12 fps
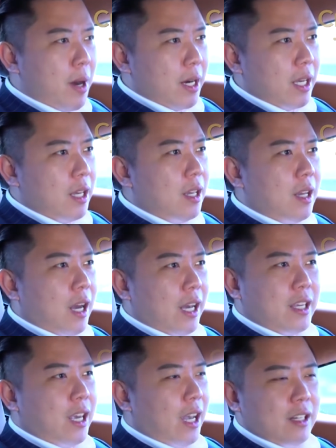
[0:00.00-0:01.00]
the money.
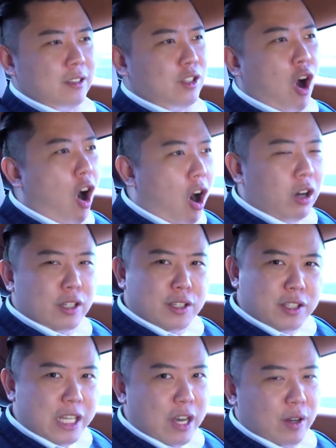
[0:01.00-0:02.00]
I can't call the
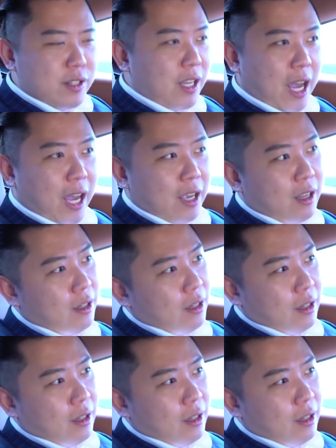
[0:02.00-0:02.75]
CEO and say, hey,